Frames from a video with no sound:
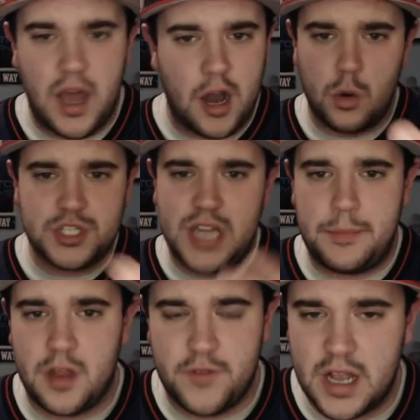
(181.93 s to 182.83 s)
I don't know what just
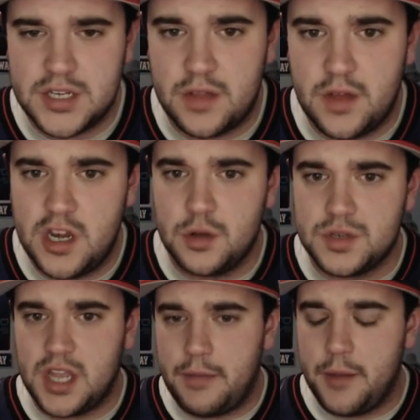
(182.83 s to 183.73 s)
happened there. If you guys saw the video,
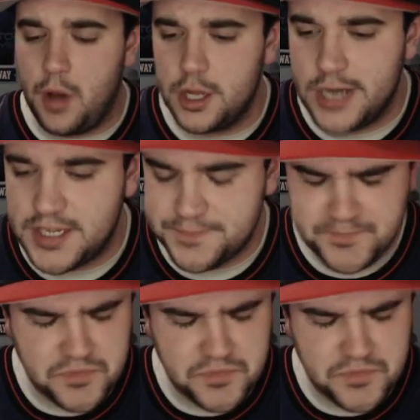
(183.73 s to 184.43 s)
skip, I apologize.